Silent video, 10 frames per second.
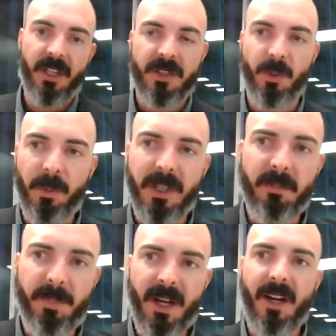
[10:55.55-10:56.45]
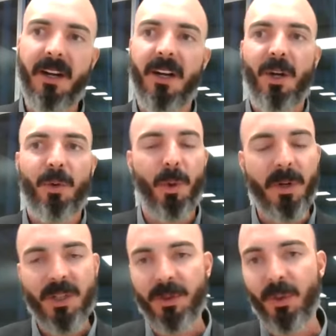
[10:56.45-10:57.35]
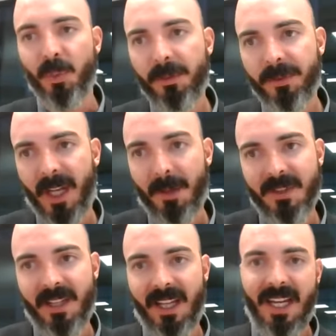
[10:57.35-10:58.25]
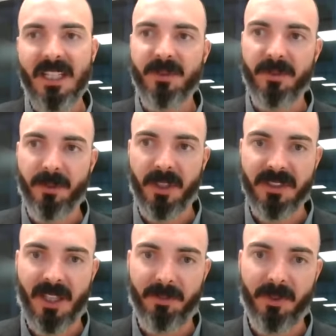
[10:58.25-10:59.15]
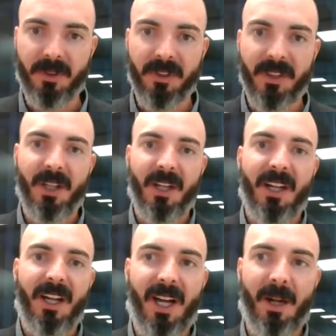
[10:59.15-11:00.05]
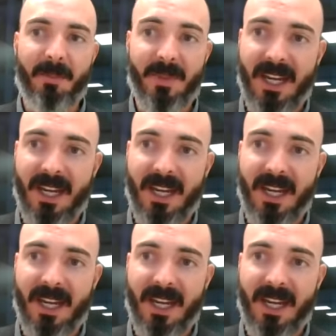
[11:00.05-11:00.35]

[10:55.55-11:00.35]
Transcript: So when we compare what we do in the Wolfcamp to the Haynesville, for example, the